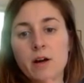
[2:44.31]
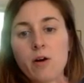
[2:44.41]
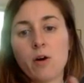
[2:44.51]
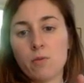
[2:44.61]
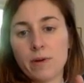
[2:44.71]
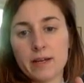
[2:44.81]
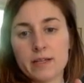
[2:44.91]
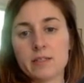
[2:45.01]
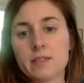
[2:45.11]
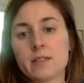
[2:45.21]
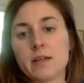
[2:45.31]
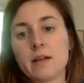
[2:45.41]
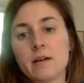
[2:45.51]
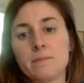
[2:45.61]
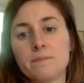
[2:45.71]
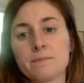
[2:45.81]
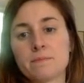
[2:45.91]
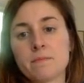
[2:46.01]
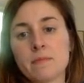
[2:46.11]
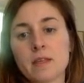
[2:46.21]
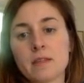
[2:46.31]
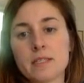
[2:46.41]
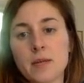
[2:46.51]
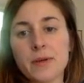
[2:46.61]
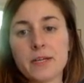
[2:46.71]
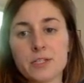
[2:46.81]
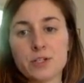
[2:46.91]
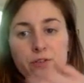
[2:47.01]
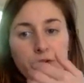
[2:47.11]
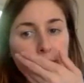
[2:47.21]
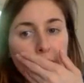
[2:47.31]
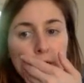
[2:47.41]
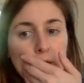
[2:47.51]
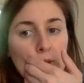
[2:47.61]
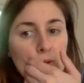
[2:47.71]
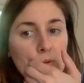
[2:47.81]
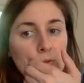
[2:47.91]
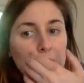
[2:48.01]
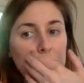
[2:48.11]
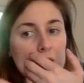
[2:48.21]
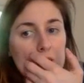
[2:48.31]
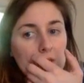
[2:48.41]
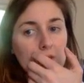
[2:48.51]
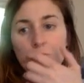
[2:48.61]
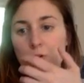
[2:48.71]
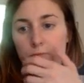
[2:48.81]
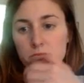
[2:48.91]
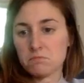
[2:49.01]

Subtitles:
always the semi-conservative model was true,